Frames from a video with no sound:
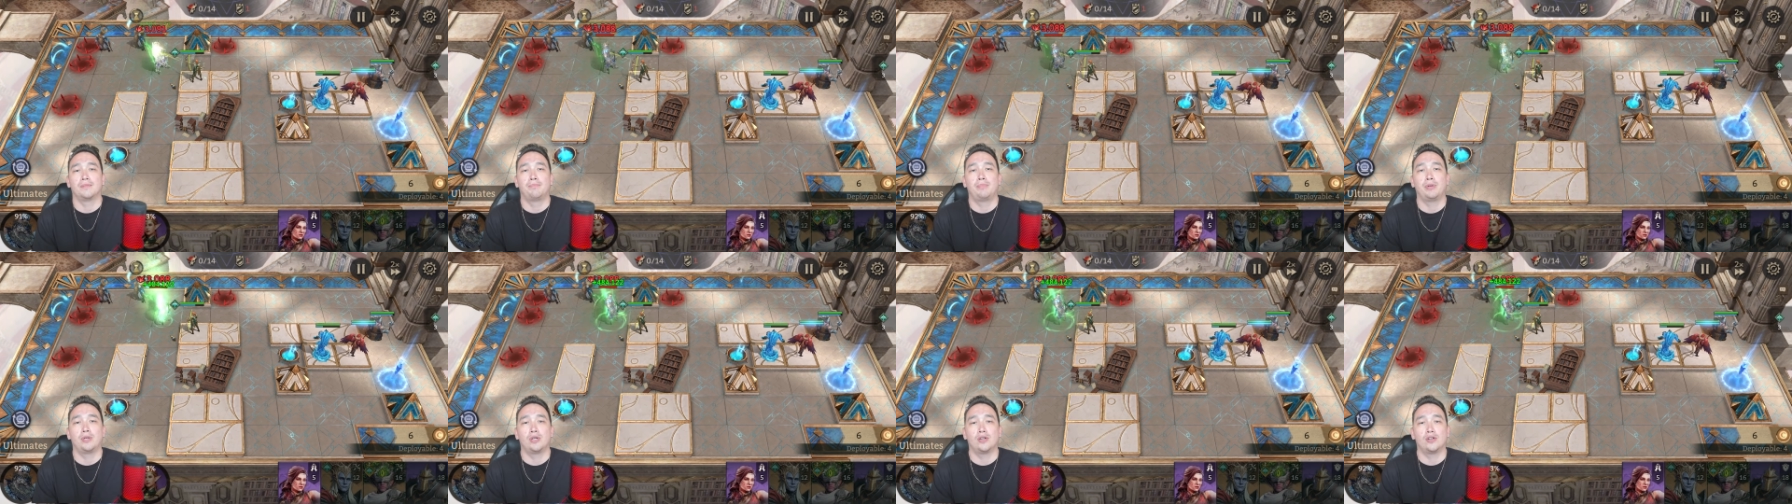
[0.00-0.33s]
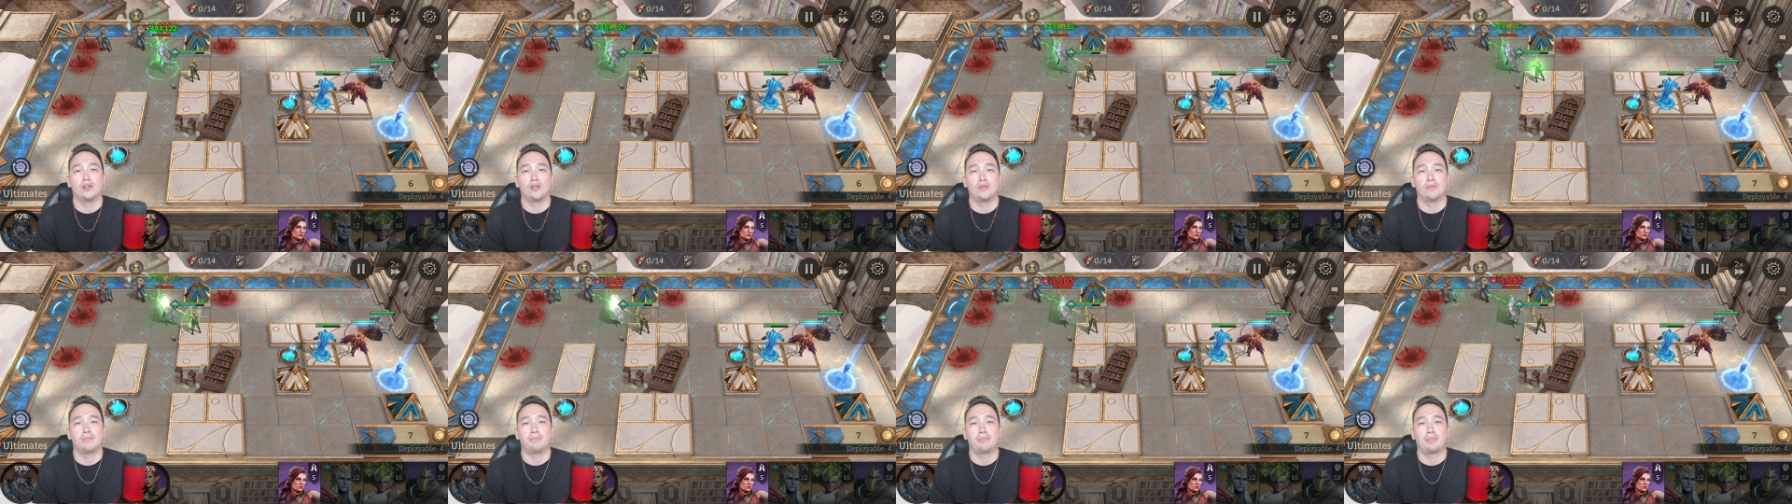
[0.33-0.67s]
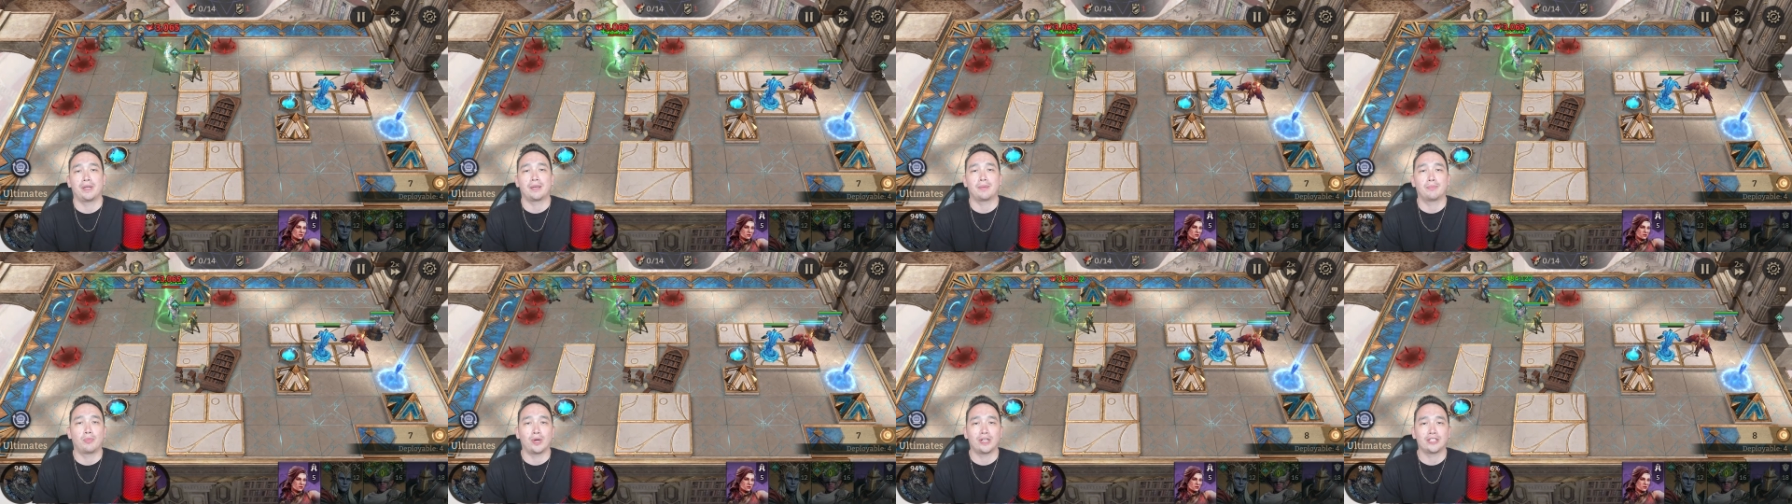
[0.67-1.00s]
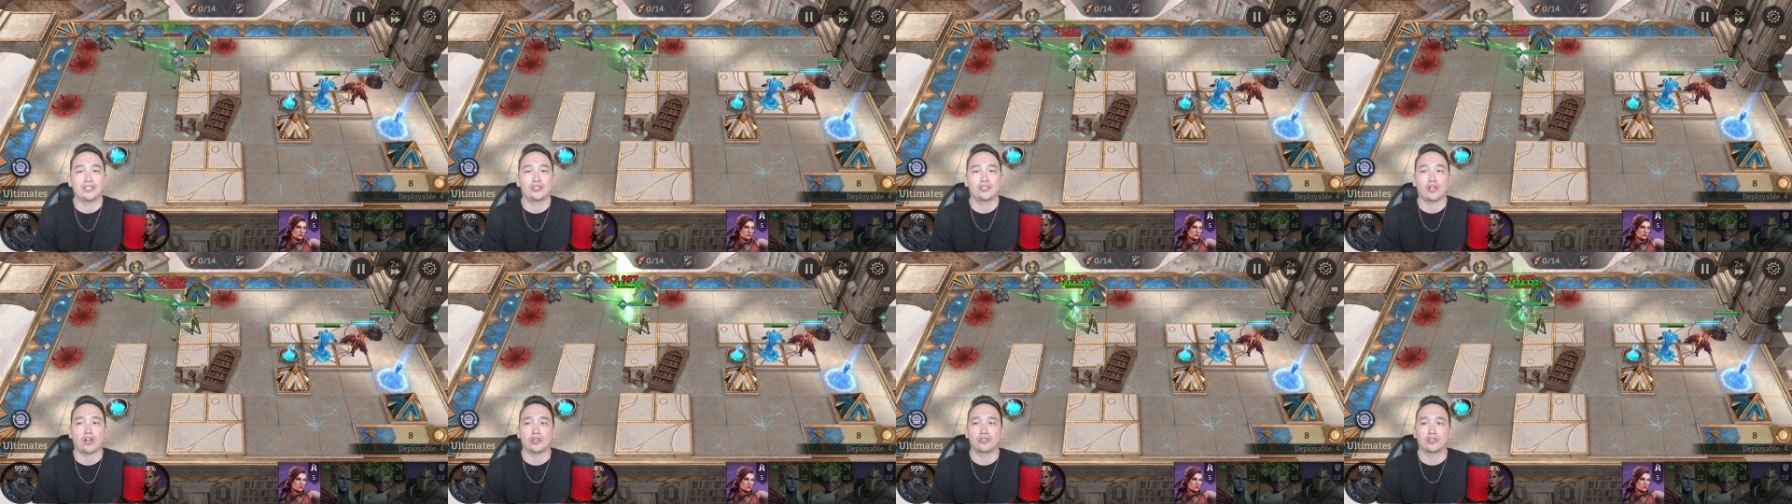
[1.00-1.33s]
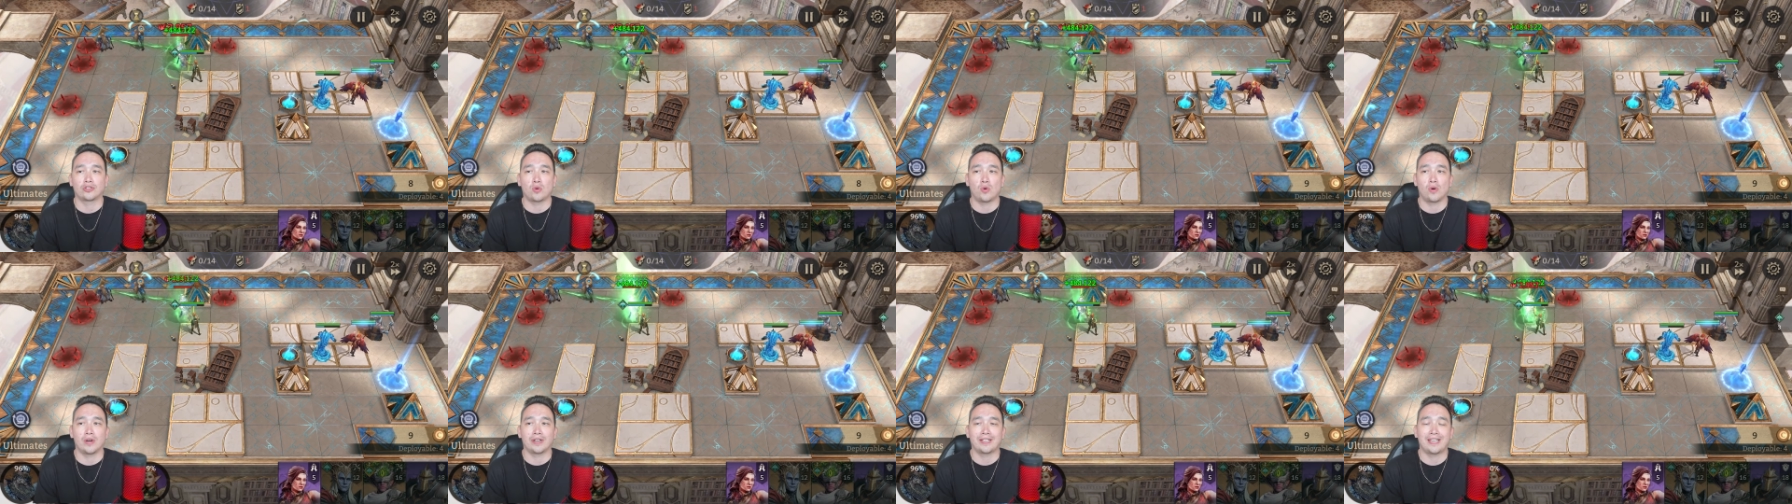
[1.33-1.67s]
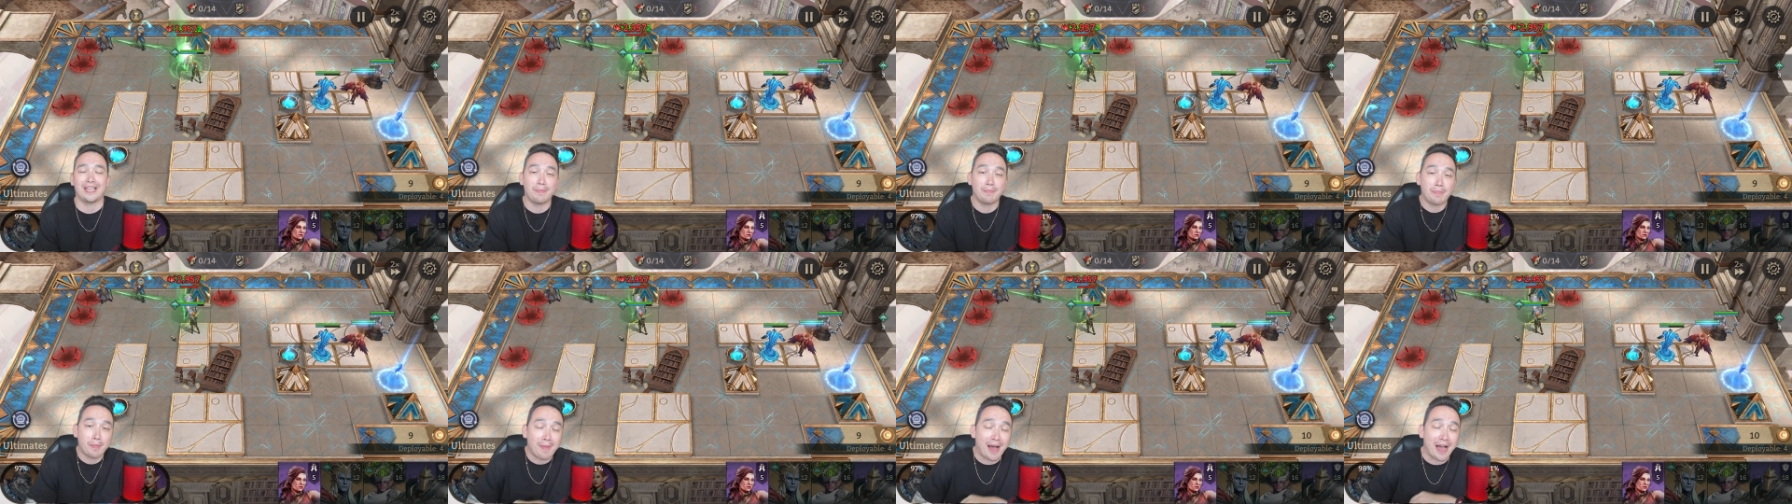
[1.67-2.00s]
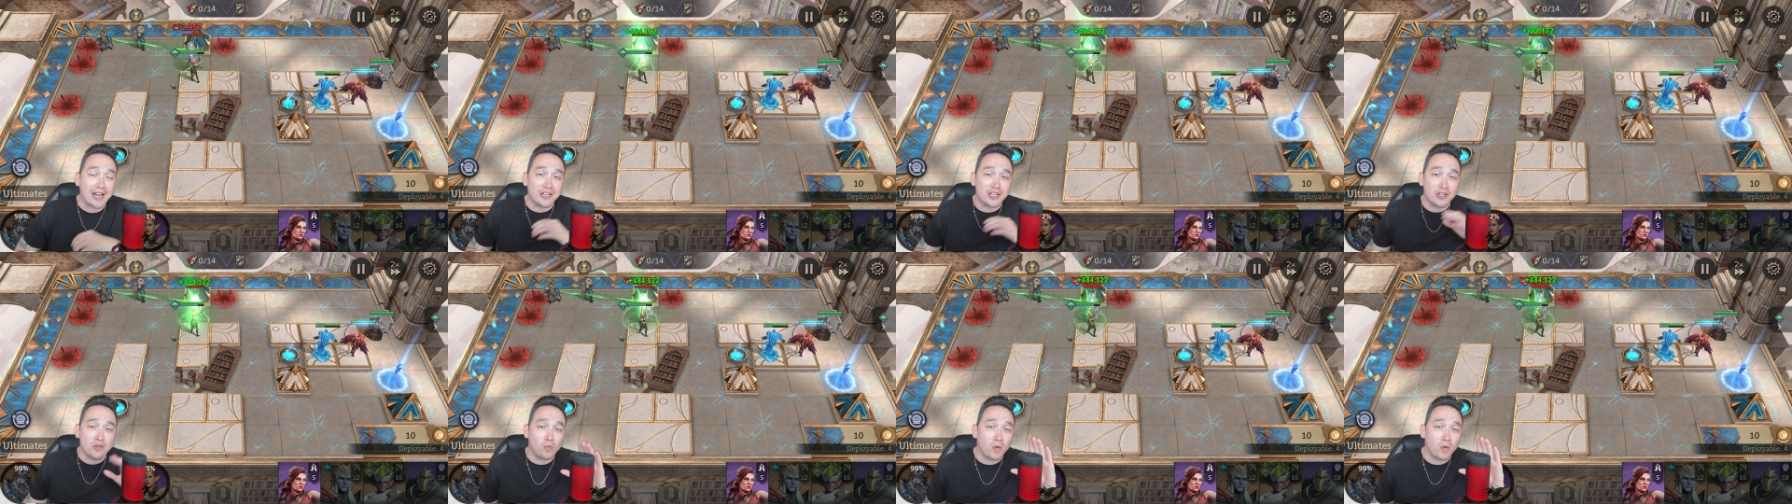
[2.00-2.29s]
Boom. Big boy starts going. Keep in mind,